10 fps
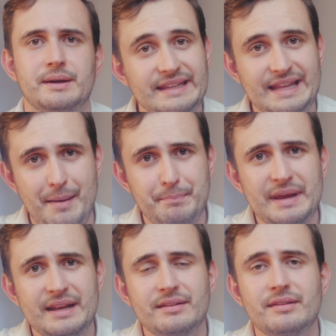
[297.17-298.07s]
That
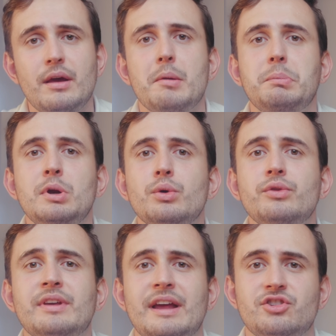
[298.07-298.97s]
means blues
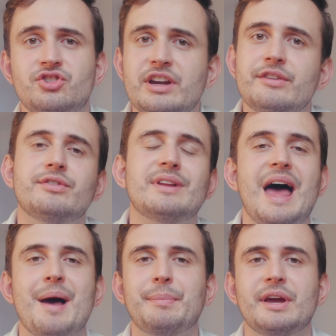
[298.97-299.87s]
can shift
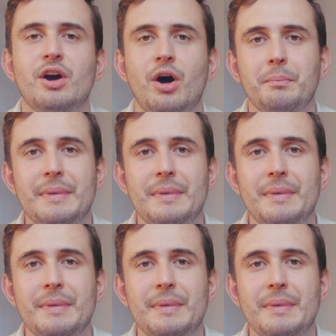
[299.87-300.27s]
and become